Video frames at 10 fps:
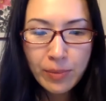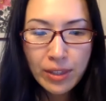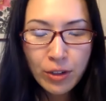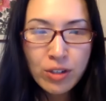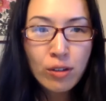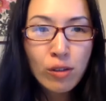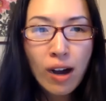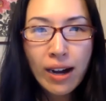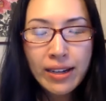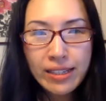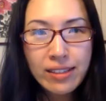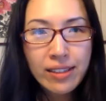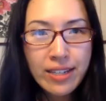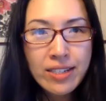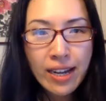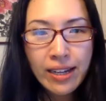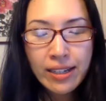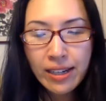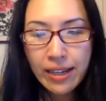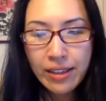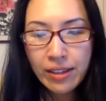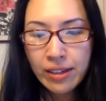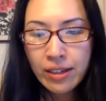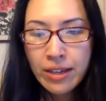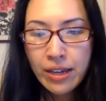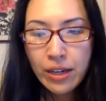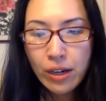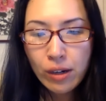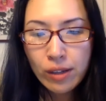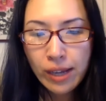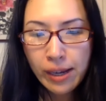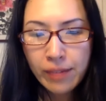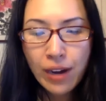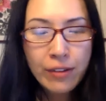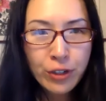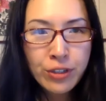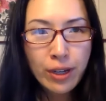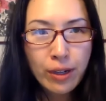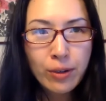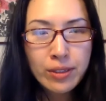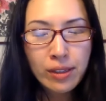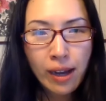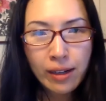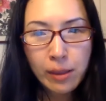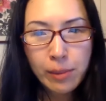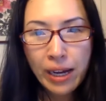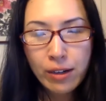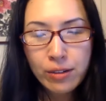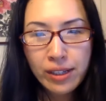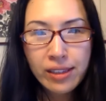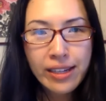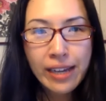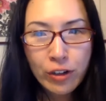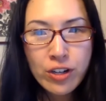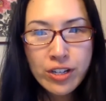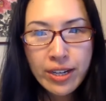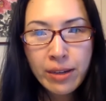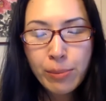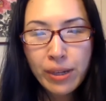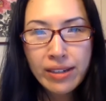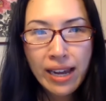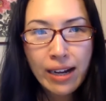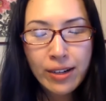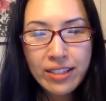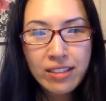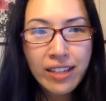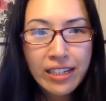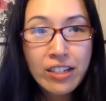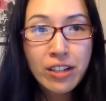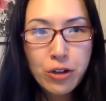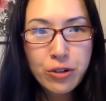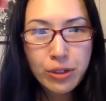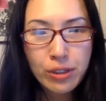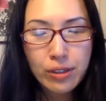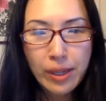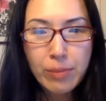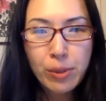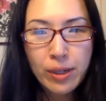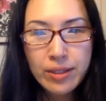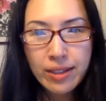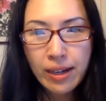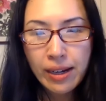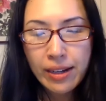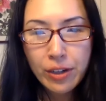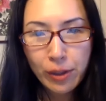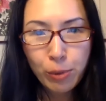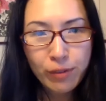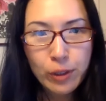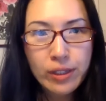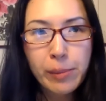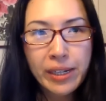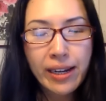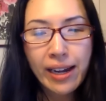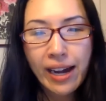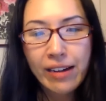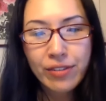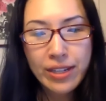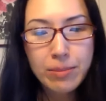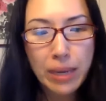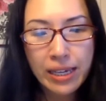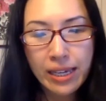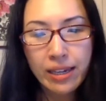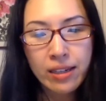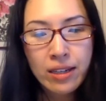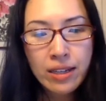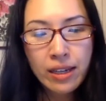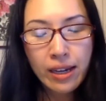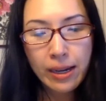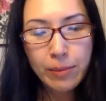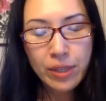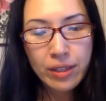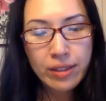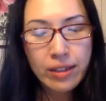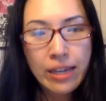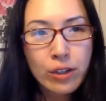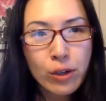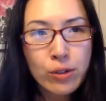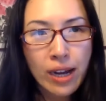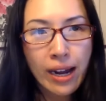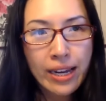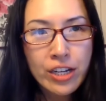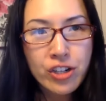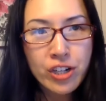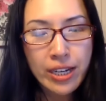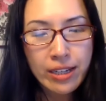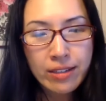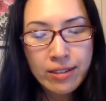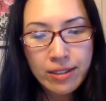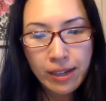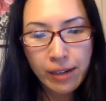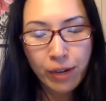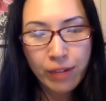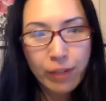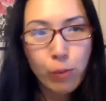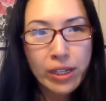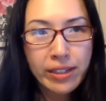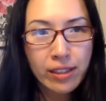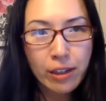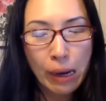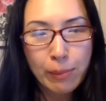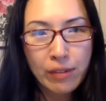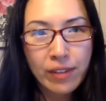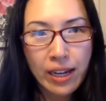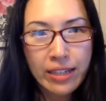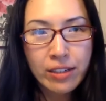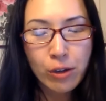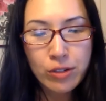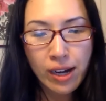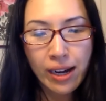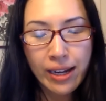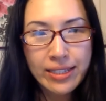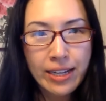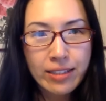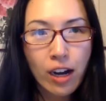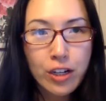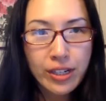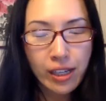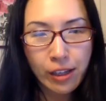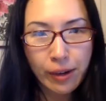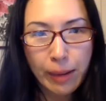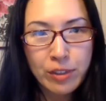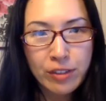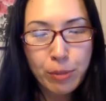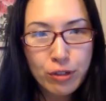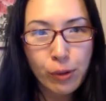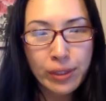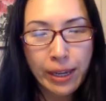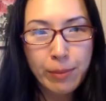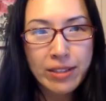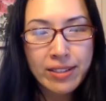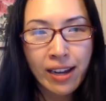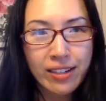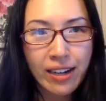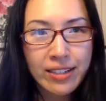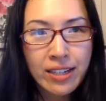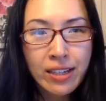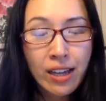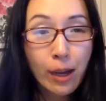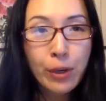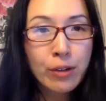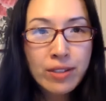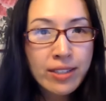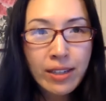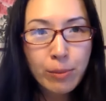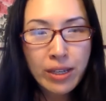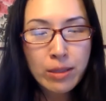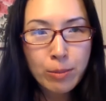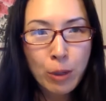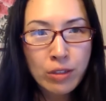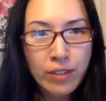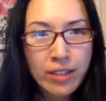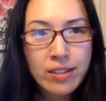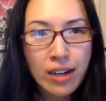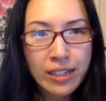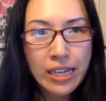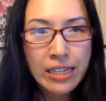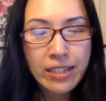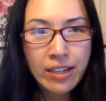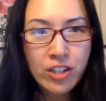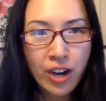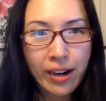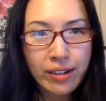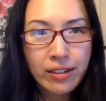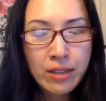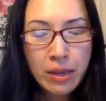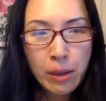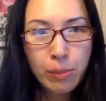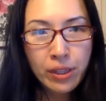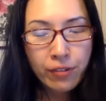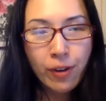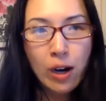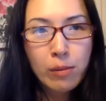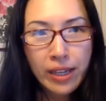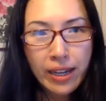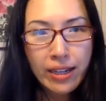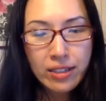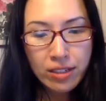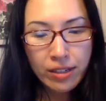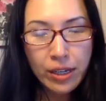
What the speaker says: there's a lot in clean tech. And I think, 5 years ago, it was a lot about clean energy, but now it's clean industrial inputs. Another portfolio company I have is making the indigo dye in jeans. For every 1 kilogram of that indigo dye, it takes 100 kilograms of petroleum and cyanide. And we don't see it because most of it is done in India and China. But the farmland,